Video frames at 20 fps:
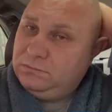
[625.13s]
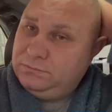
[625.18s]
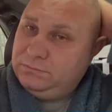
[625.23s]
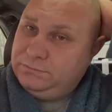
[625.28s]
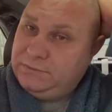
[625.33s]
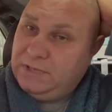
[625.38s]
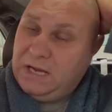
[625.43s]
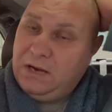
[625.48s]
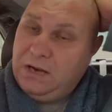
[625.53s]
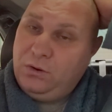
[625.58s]

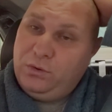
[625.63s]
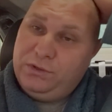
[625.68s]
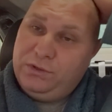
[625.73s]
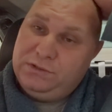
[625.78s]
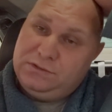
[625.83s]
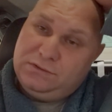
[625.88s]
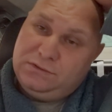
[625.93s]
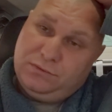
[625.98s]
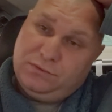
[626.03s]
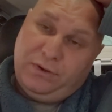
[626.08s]

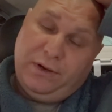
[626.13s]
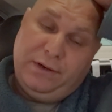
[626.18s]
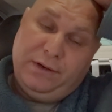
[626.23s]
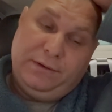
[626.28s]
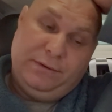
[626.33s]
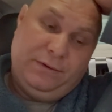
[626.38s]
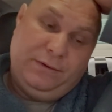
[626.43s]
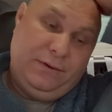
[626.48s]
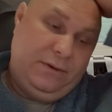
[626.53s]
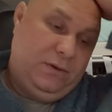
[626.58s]
alloys, right?
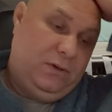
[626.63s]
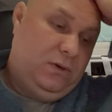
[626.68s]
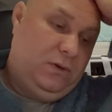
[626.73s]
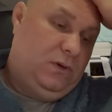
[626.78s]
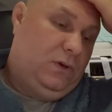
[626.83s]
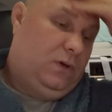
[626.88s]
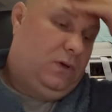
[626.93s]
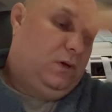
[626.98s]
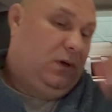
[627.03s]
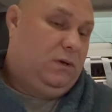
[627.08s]

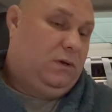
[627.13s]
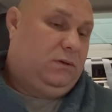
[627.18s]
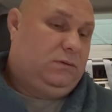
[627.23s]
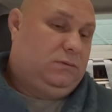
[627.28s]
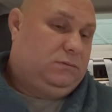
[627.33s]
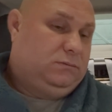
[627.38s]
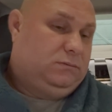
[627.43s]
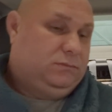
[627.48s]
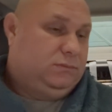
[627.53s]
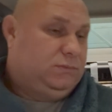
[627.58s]

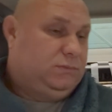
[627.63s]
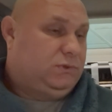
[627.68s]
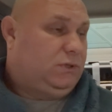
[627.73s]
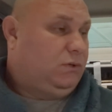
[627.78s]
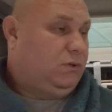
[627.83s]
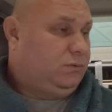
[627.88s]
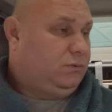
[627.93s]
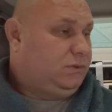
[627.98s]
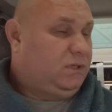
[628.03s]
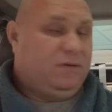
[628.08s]

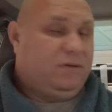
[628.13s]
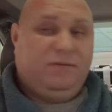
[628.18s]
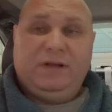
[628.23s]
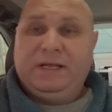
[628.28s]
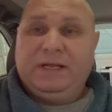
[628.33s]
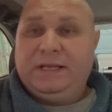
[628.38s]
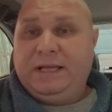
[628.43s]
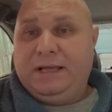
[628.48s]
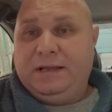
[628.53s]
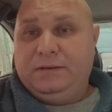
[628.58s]
So stuff
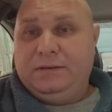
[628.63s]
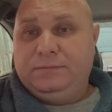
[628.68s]
like that,